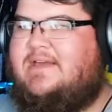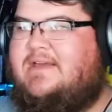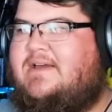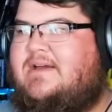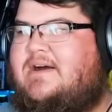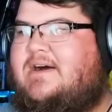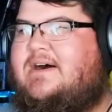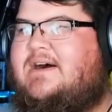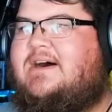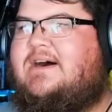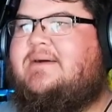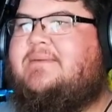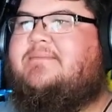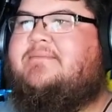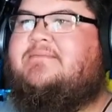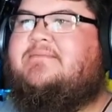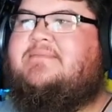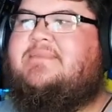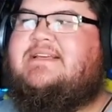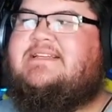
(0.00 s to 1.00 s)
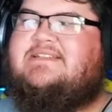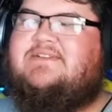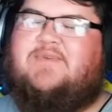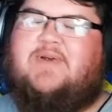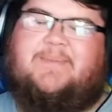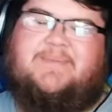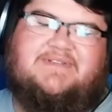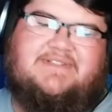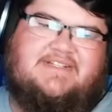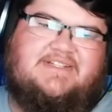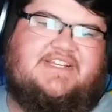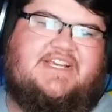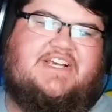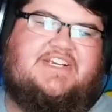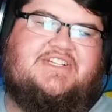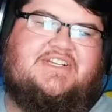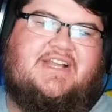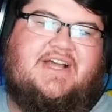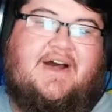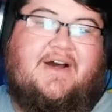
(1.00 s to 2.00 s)
um, is a
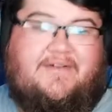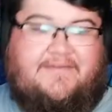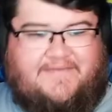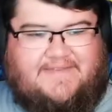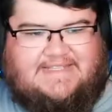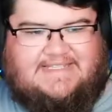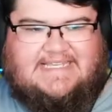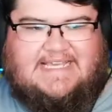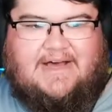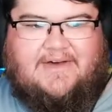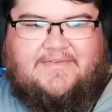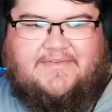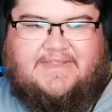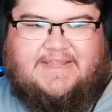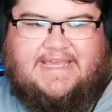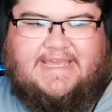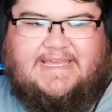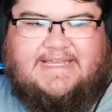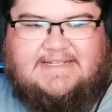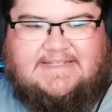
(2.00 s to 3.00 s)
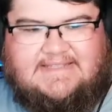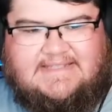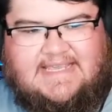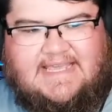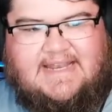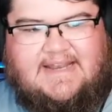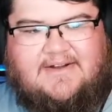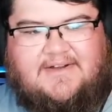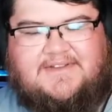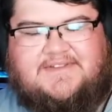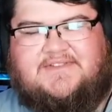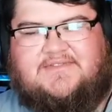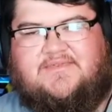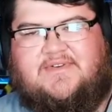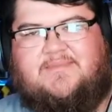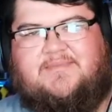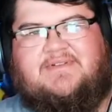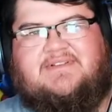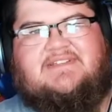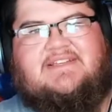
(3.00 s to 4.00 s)
representation of the Southlands, and it also
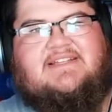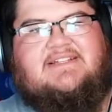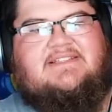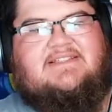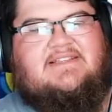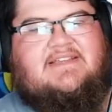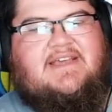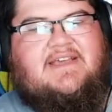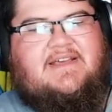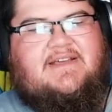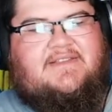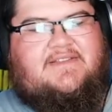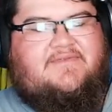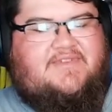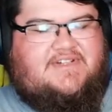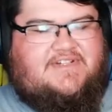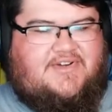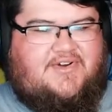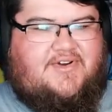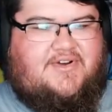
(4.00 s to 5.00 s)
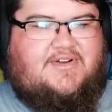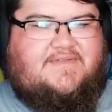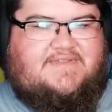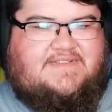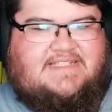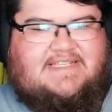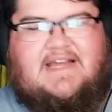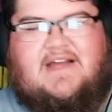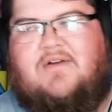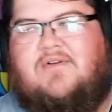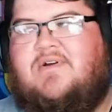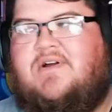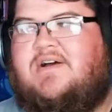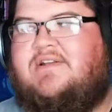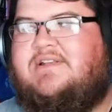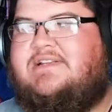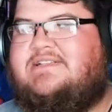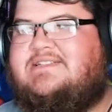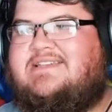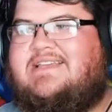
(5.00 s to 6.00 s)
represents the return of
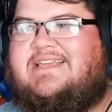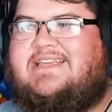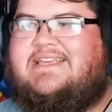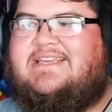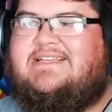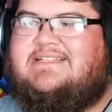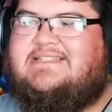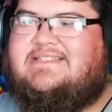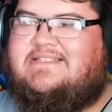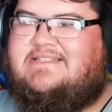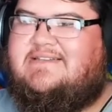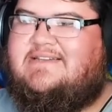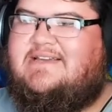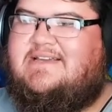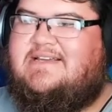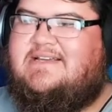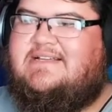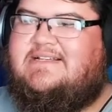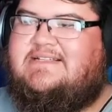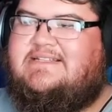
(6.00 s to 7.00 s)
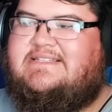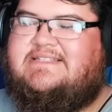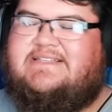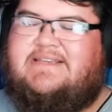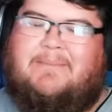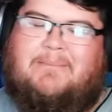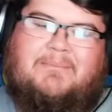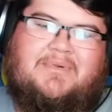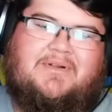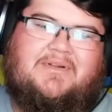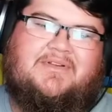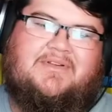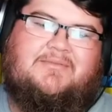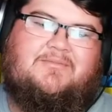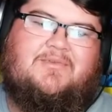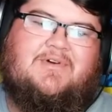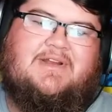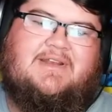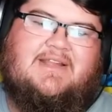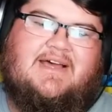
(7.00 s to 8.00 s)
Sauron. It's like his symbol
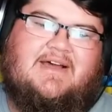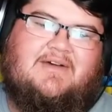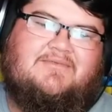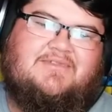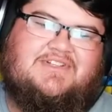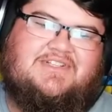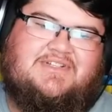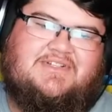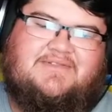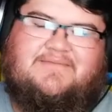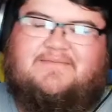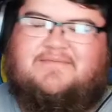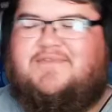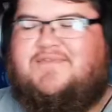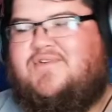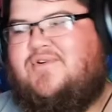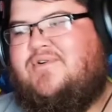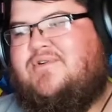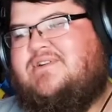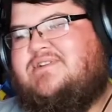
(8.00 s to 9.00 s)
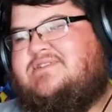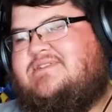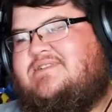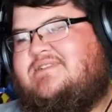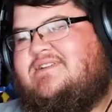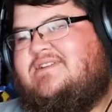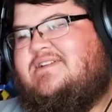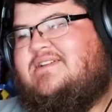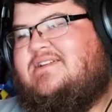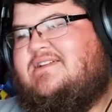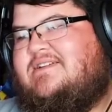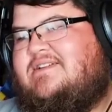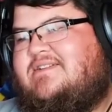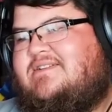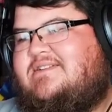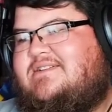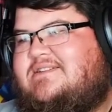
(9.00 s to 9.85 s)
and whatnot, which, of course... That's